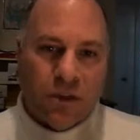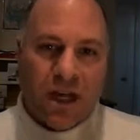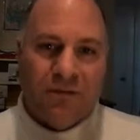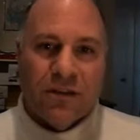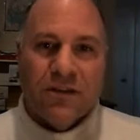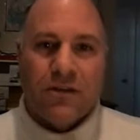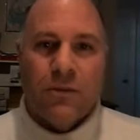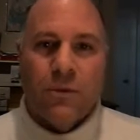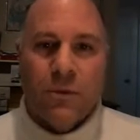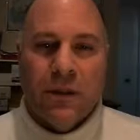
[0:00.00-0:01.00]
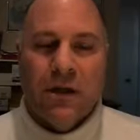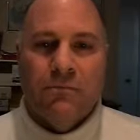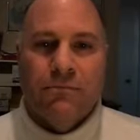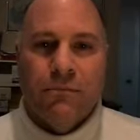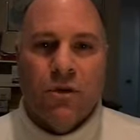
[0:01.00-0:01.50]
which obviously we, we
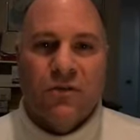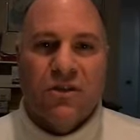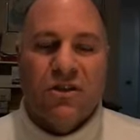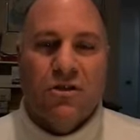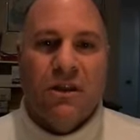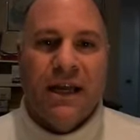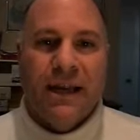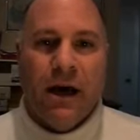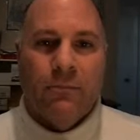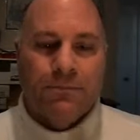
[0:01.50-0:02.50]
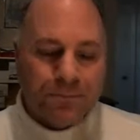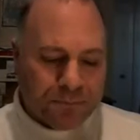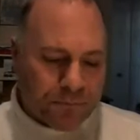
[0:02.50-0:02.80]
can most of us can do that now.